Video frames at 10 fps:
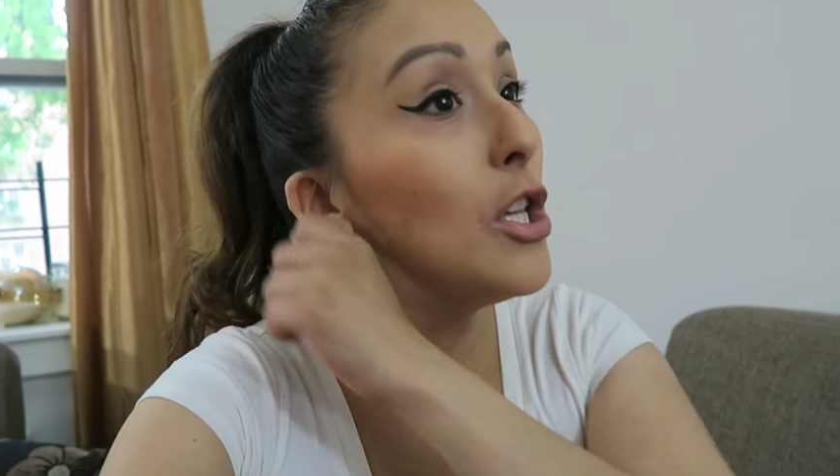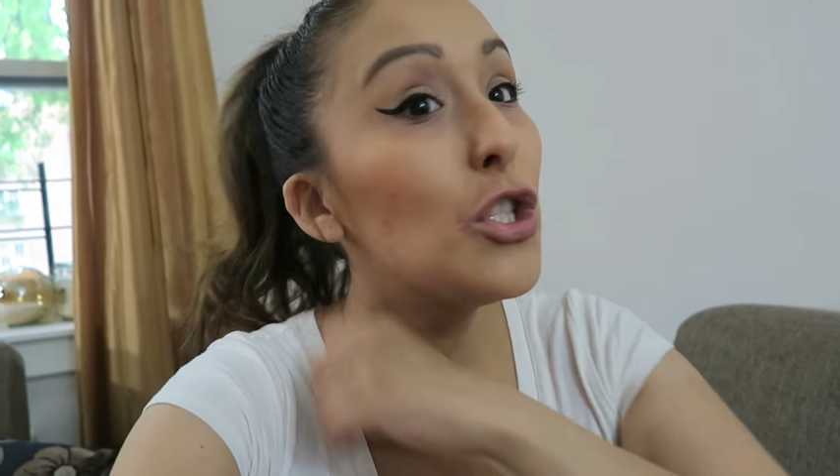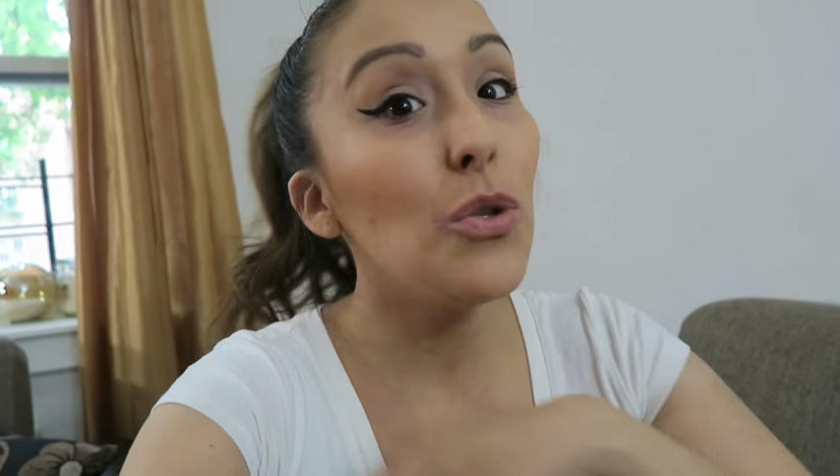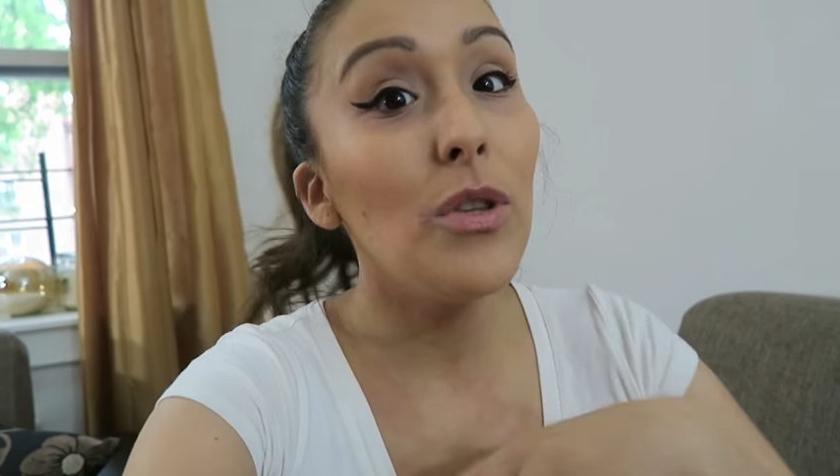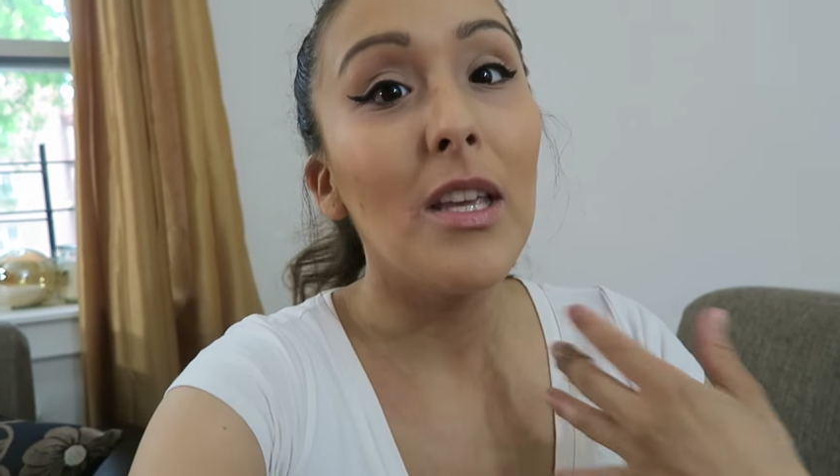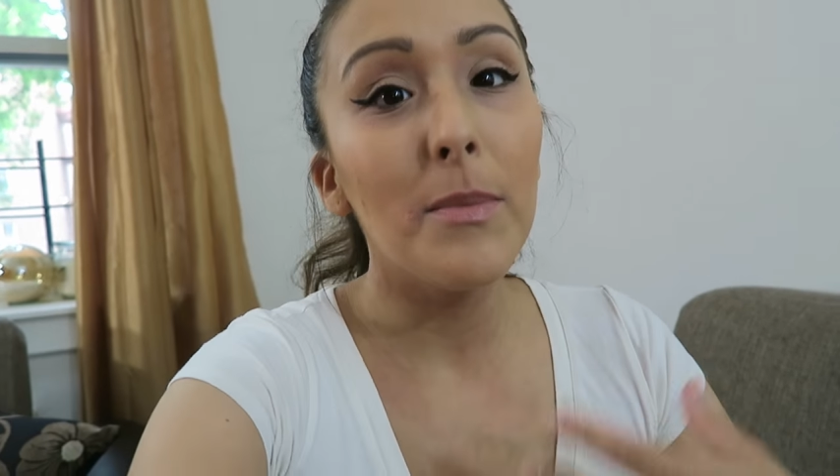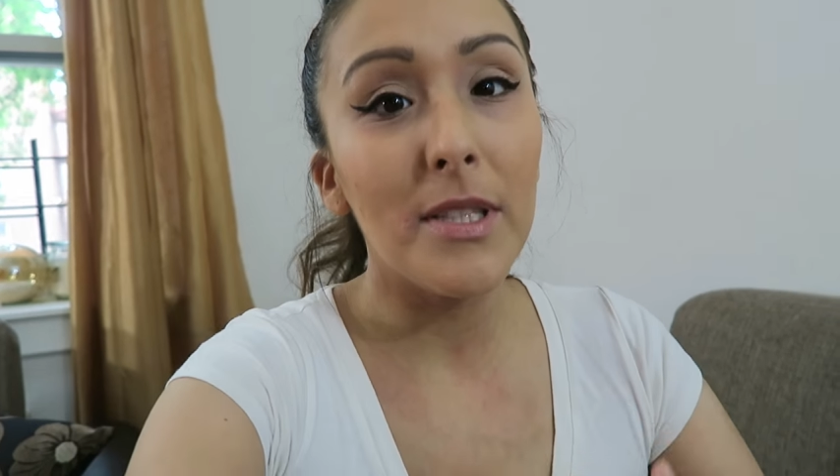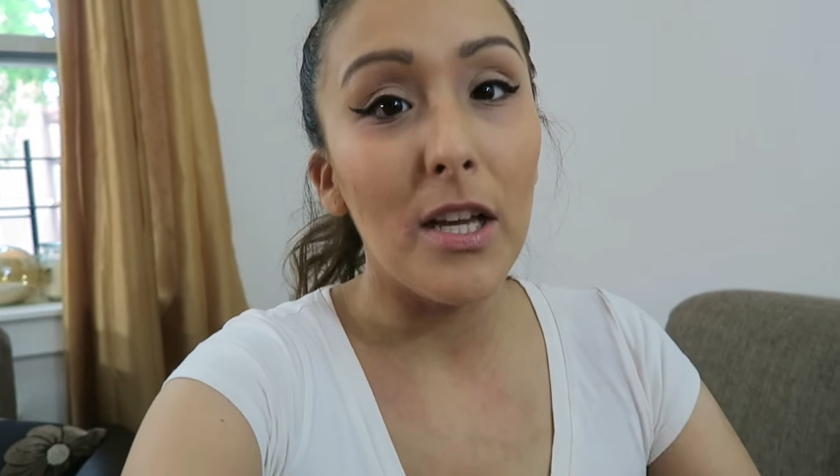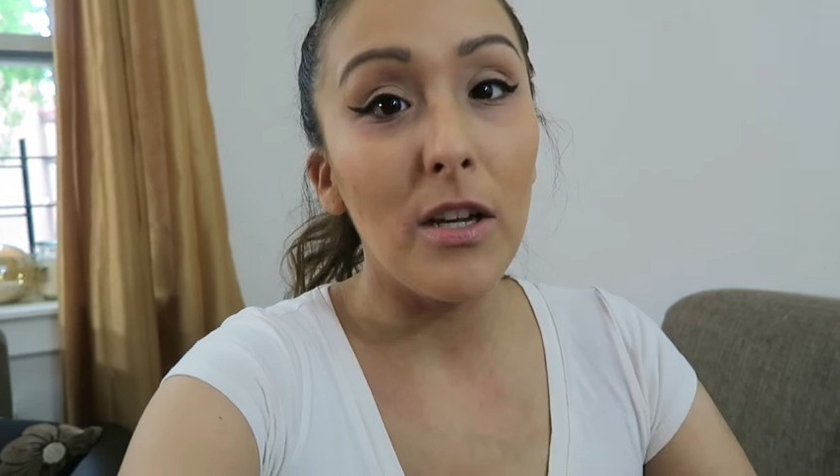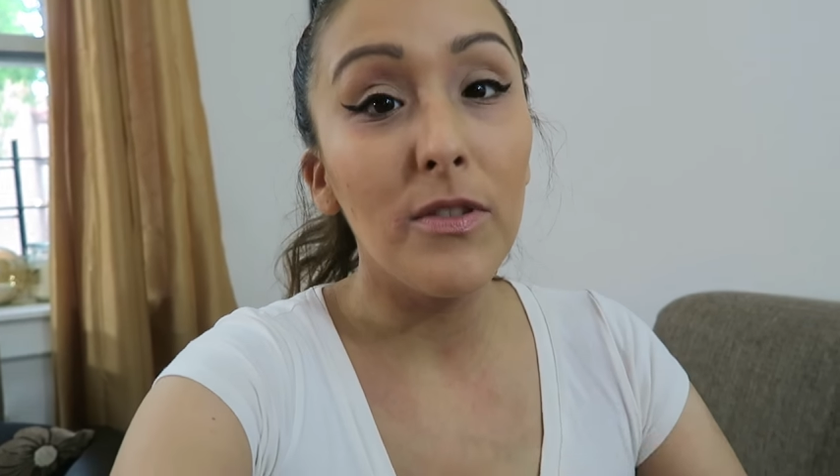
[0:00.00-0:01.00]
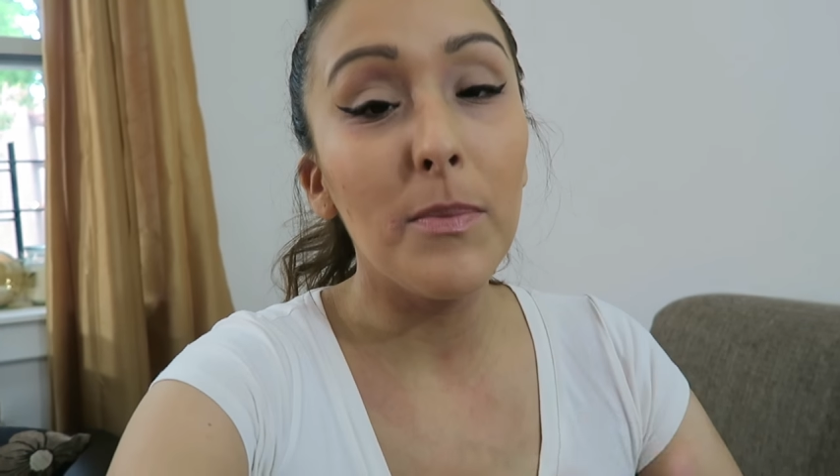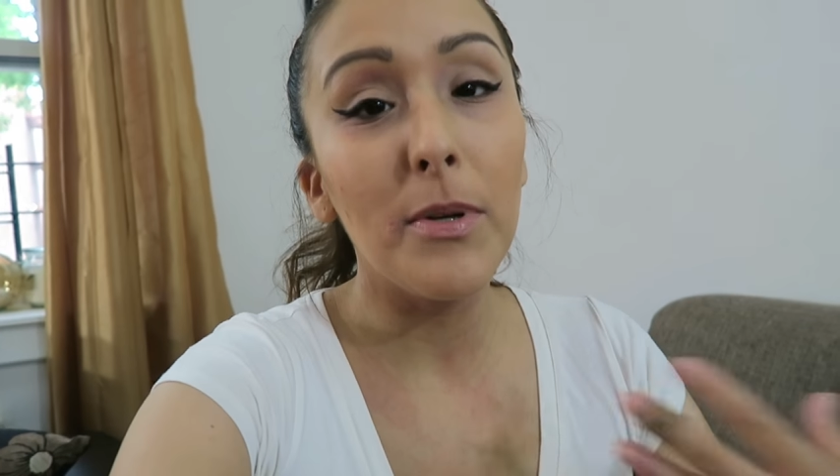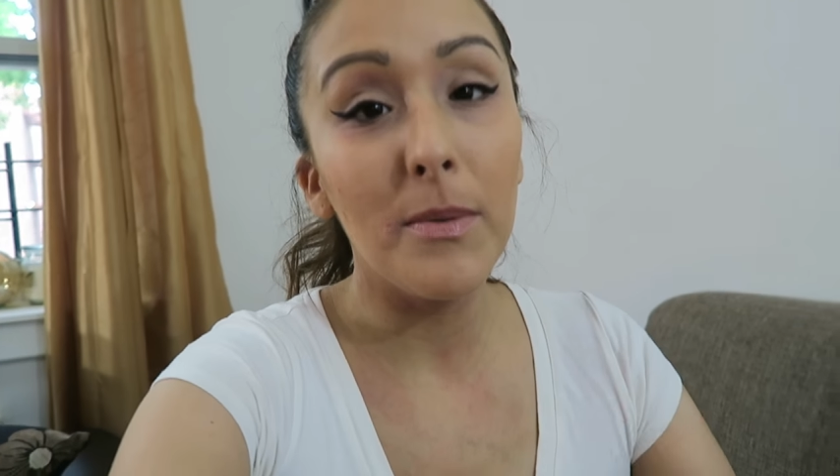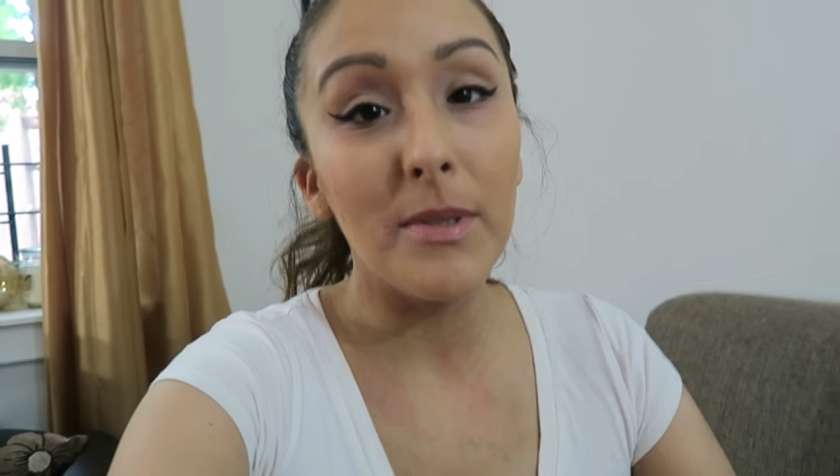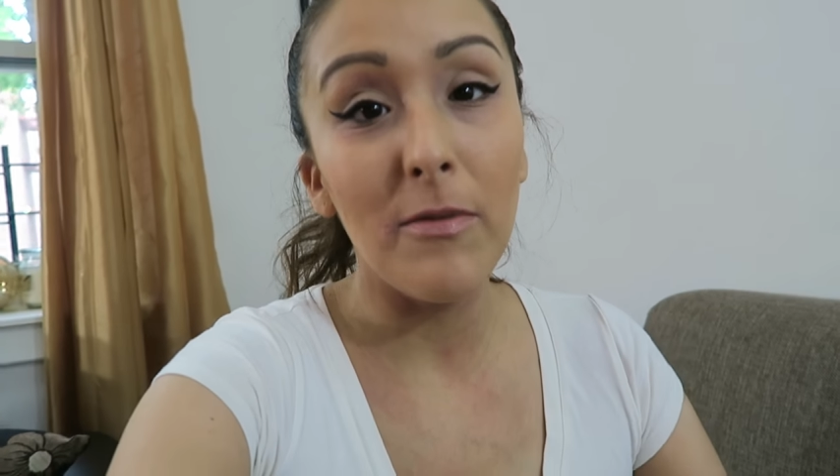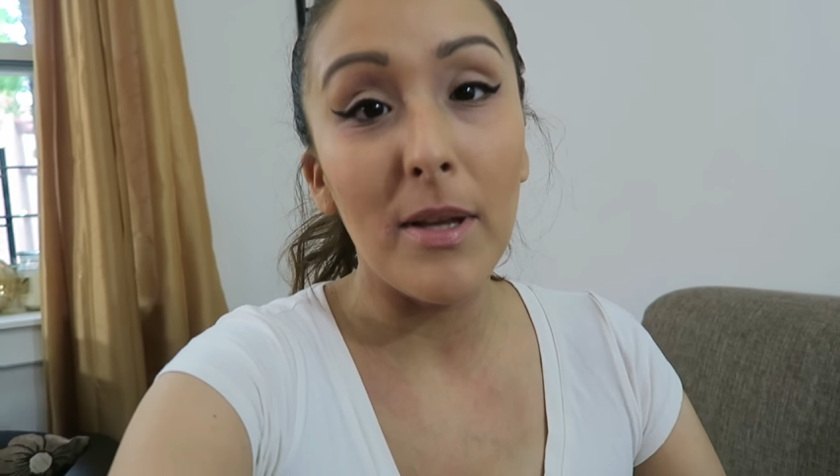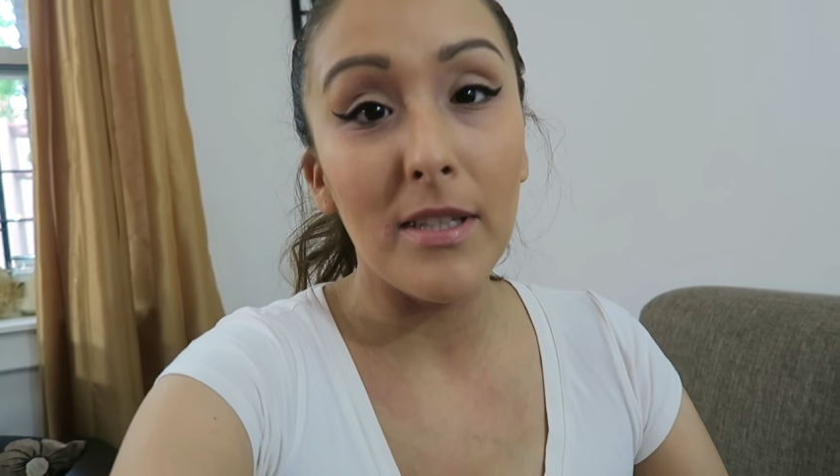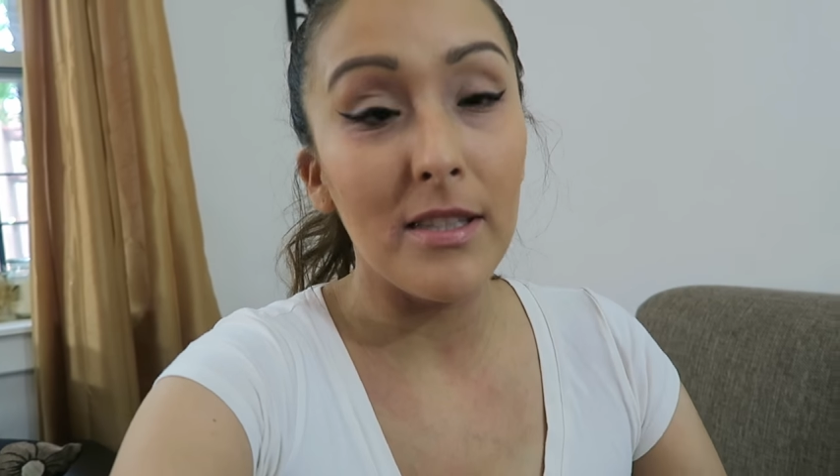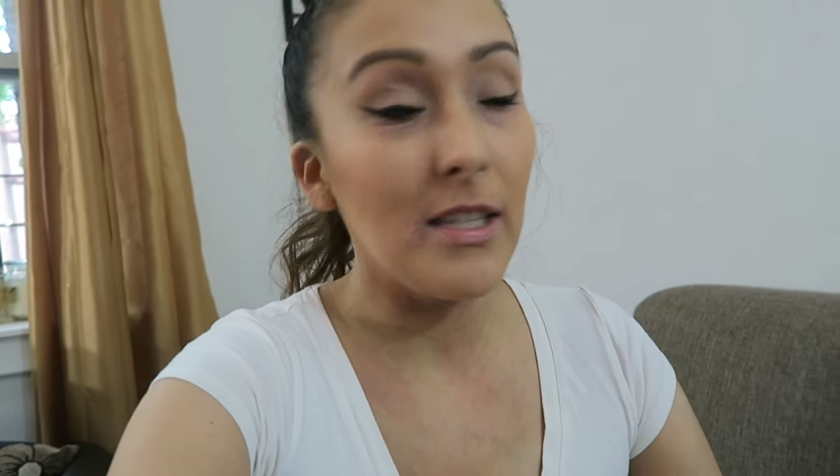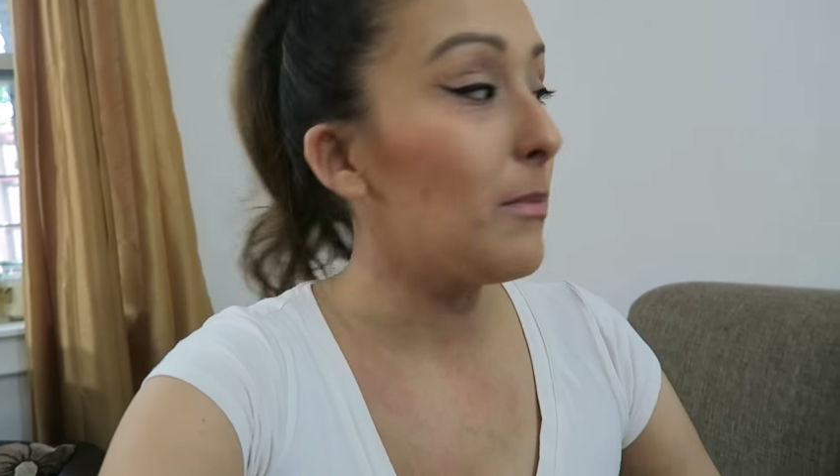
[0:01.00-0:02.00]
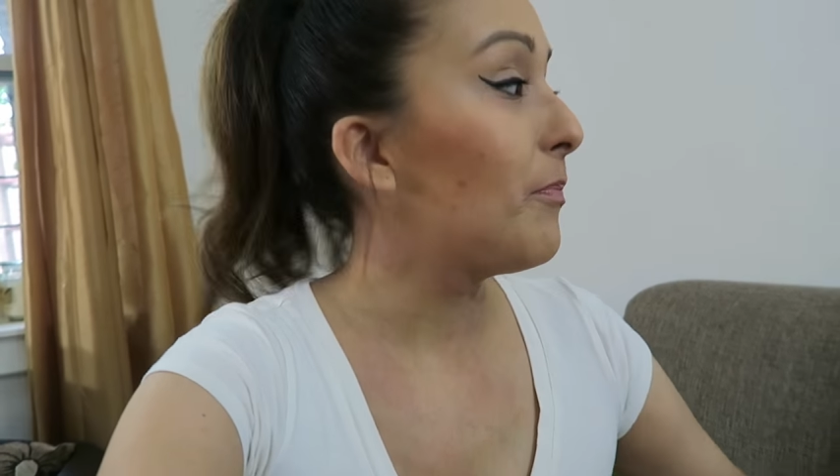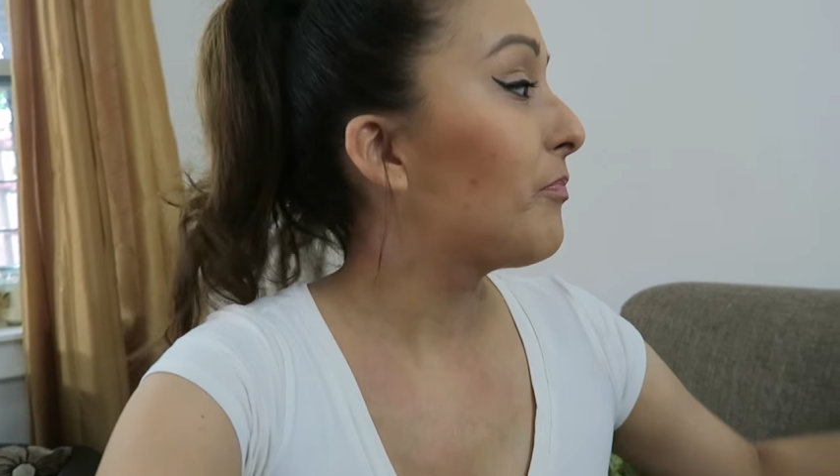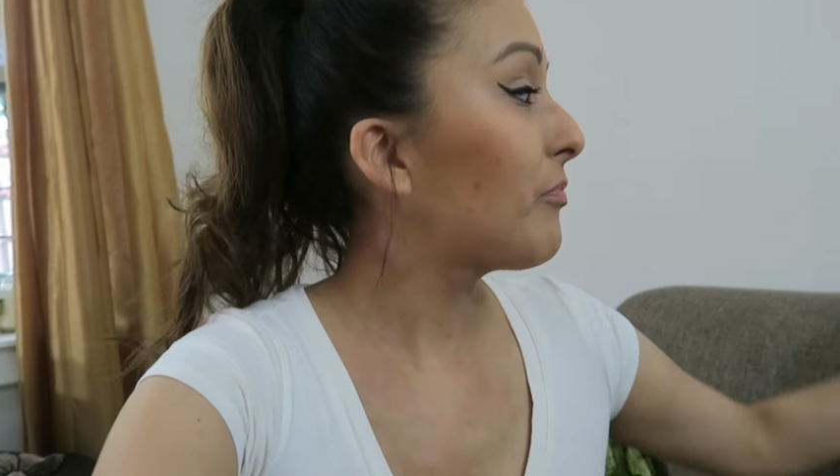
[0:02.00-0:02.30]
soothing himself to put himself back to sleep.